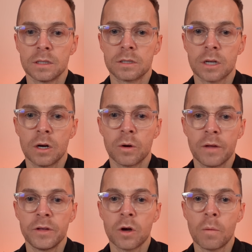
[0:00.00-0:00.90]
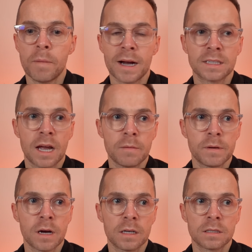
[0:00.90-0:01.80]
So if you go back to
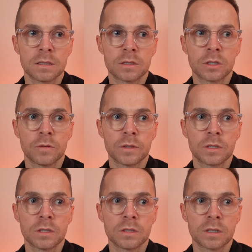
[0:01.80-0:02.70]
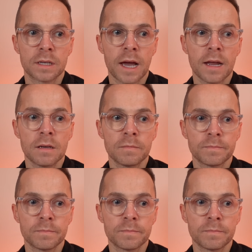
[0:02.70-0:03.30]
APIs and services again,